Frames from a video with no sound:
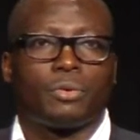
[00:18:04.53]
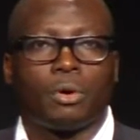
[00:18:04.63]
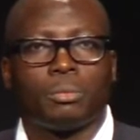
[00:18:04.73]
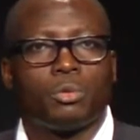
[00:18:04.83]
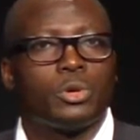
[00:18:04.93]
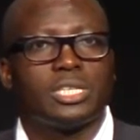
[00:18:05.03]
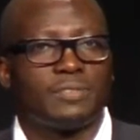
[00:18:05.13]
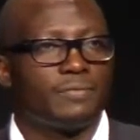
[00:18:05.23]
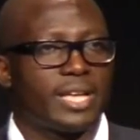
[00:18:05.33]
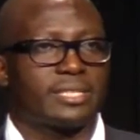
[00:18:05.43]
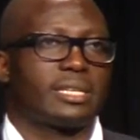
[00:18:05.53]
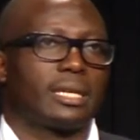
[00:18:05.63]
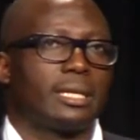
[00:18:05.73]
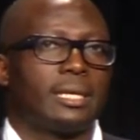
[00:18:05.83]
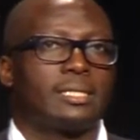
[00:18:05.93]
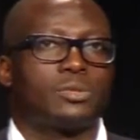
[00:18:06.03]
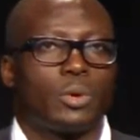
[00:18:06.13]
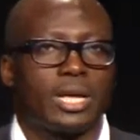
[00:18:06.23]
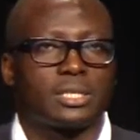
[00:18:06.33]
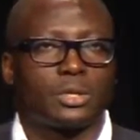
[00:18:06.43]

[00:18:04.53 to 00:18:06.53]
from? Who is investing in it? Where's